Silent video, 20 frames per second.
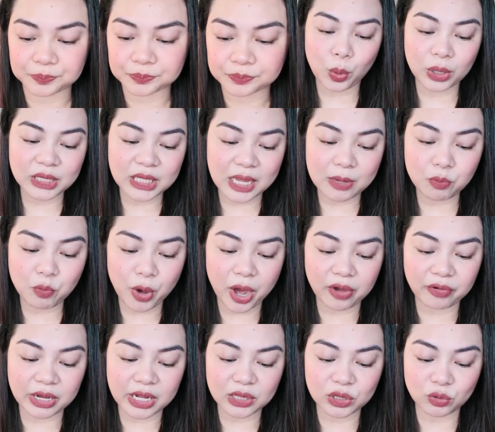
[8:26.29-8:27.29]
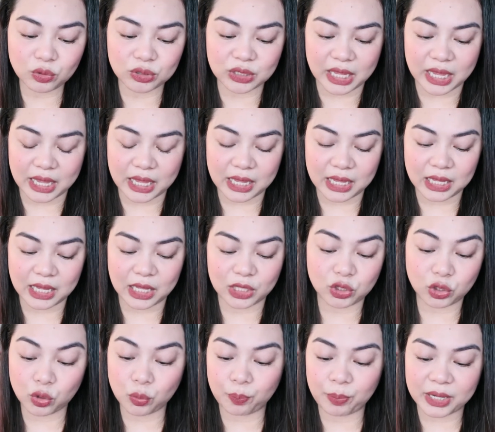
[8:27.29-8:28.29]
What I'm wearing today,
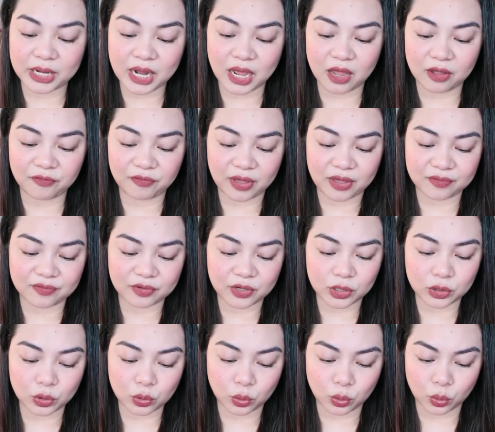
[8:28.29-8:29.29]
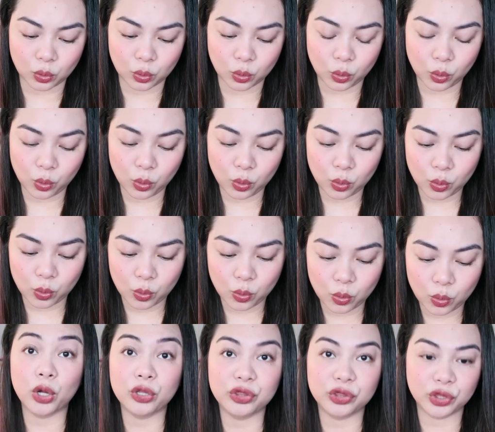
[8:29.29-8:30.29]
ito yung pinaka-favorite ko.
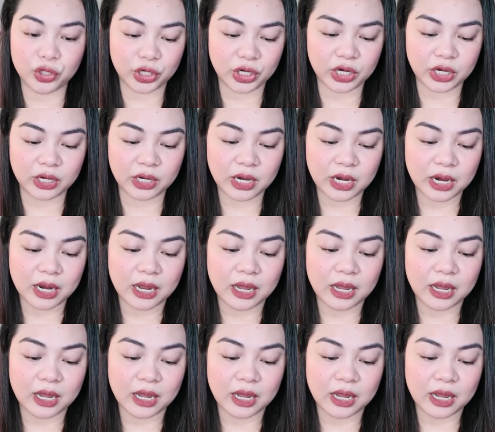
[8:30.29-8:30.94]
Wonder.